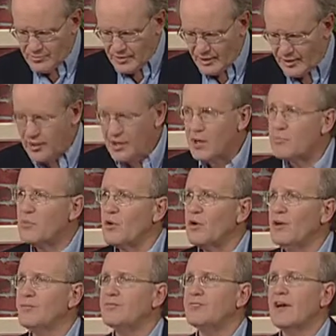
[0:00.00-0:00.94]
a number
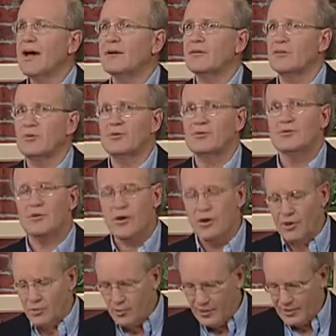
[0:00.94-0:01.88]
of factors
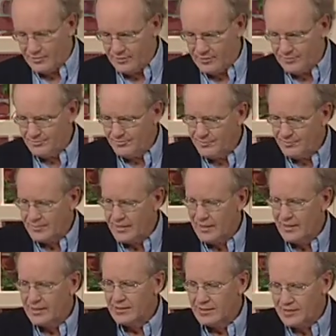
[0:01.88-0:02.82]
are relevant.
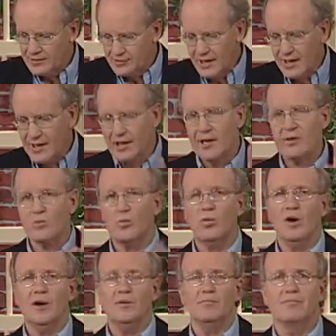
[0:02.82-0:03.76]
Let's highlight
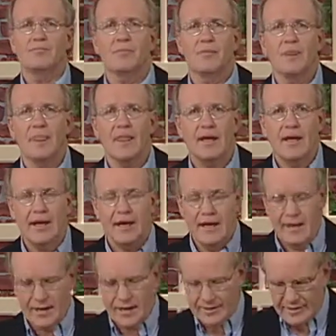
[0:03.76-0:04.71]
one,
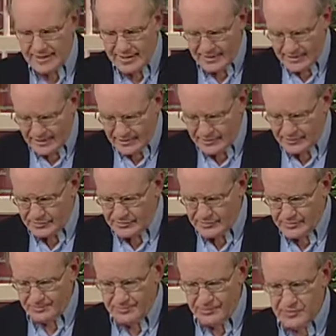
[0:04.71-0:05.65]
and that is
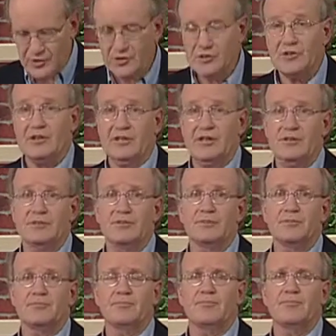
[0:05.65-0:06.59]

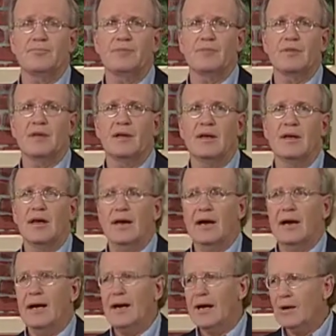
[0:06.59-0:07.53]
disease.
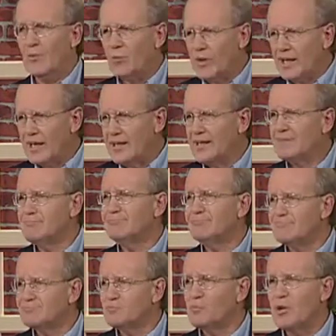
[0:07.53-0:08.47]
We
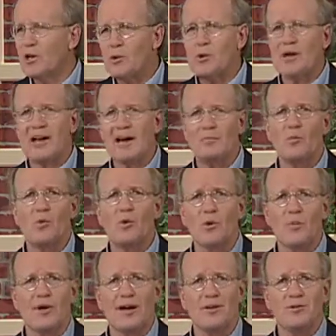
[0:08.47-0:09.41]
know a lot more
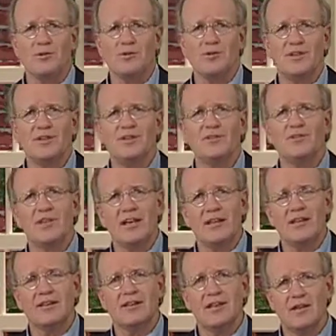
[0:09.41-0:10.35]
about disease
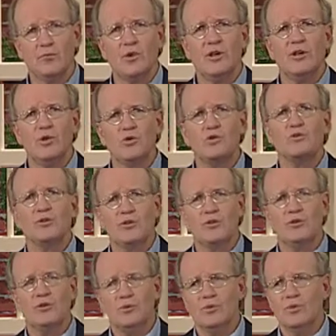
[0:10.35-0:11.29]
than we used to
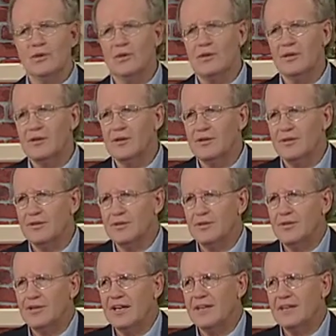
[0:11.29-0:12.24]
do.
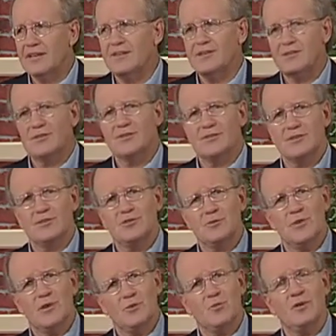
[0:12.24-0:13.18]
It's
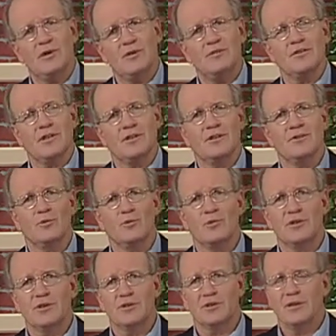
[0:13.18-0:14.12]
been one of the
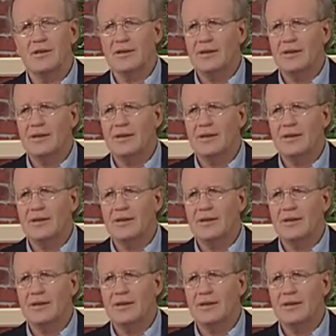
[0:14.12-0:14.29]
real